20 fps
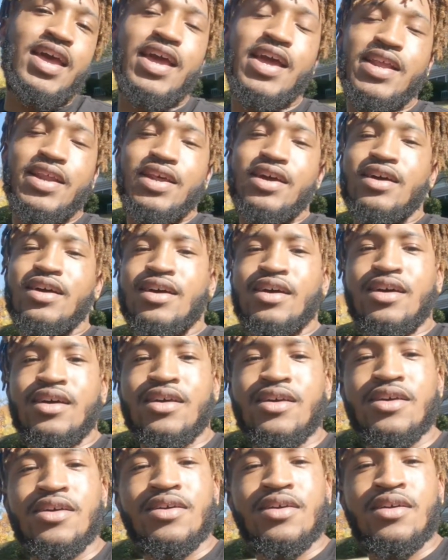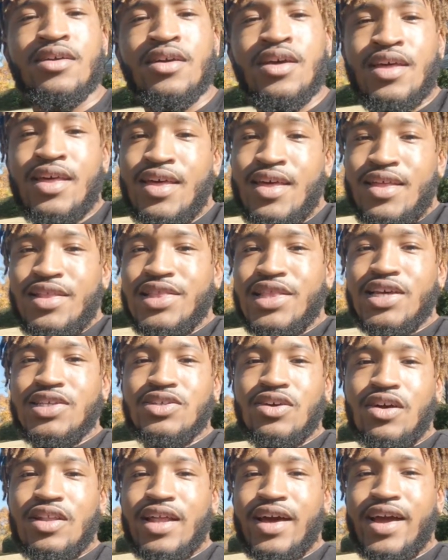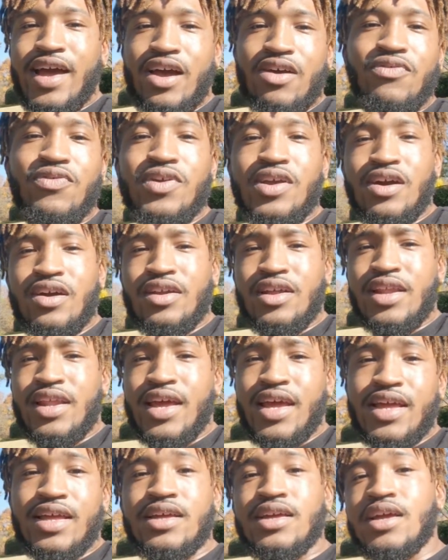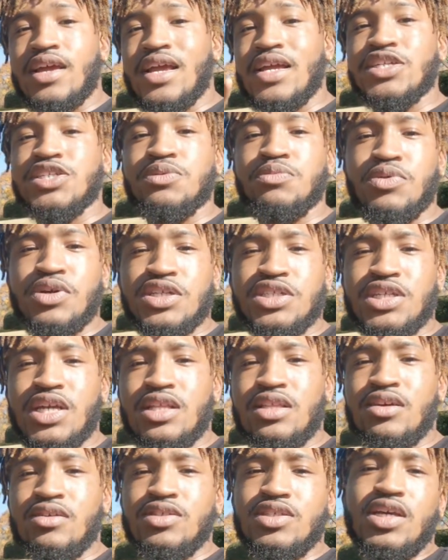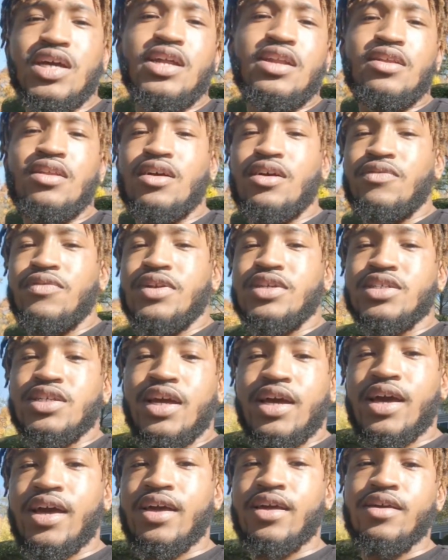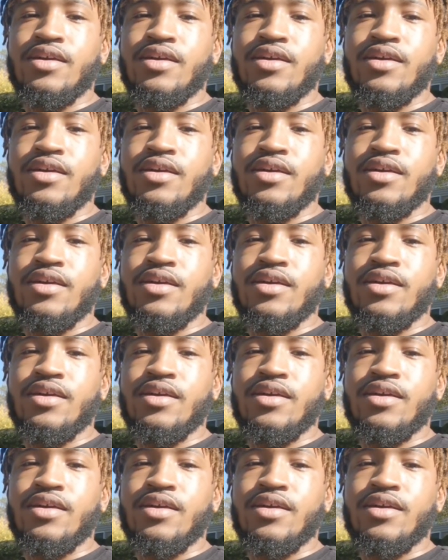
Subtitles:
And that's all I got for y'all today. It's your boy J-Lo signing off for this guy.